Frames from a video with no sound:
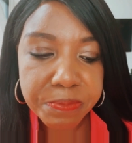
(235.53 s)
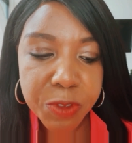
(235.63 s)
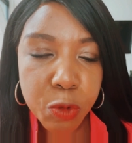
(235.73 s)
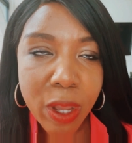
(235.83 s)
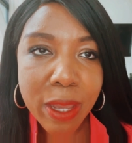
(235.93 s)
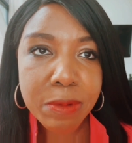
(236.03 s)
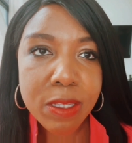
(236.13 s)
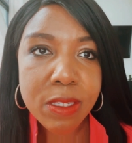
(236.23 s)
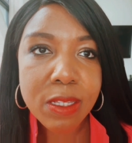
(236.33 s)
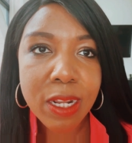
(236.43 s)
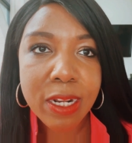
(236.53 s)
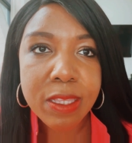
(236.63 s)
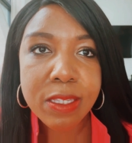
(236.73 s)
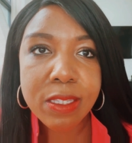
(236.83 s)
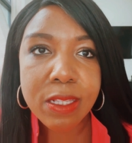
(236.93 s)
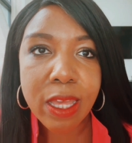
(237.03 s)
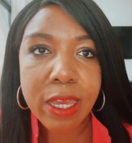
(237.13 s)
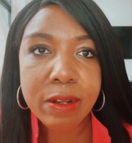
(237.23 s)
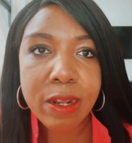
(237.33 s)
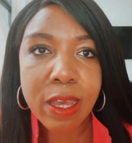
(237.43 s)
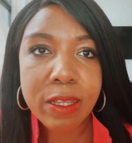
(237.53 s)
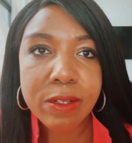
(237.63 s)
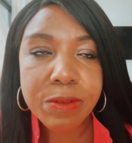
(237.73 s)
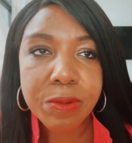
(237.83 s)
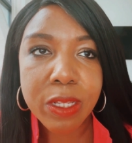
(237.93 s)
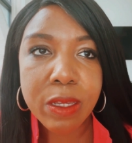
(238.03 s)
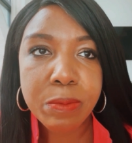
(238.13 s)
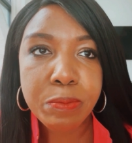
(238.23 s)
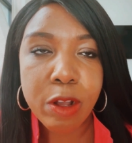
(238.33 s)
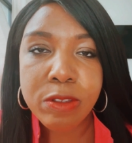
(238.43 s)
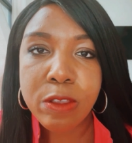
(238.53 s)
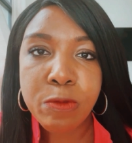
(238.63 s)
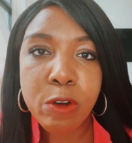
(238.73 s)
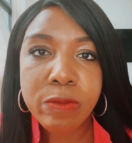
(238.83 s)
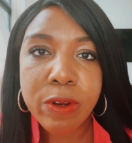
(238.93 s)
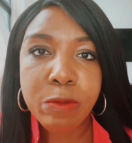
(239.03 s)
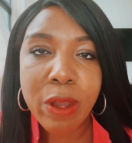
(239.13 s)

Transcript: Why was a lot of this, like, not really brought to the forefront?